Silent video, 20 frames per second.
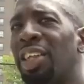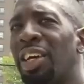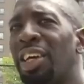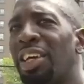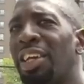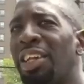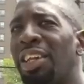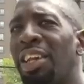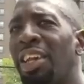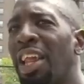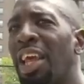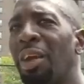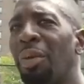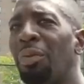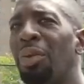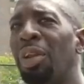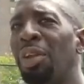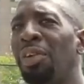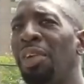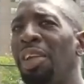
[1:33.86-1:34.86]
looking like,
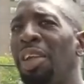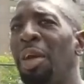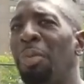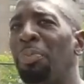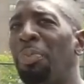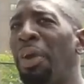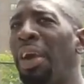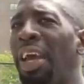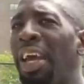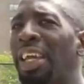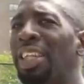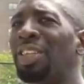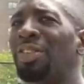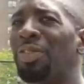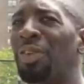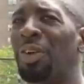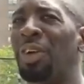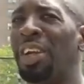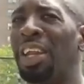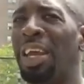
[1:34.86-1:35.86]
what are you in their pants
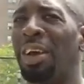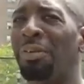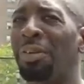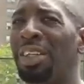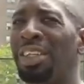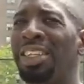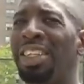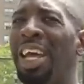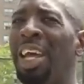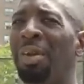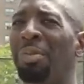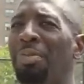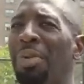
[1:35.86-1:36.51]
for? Like, what's that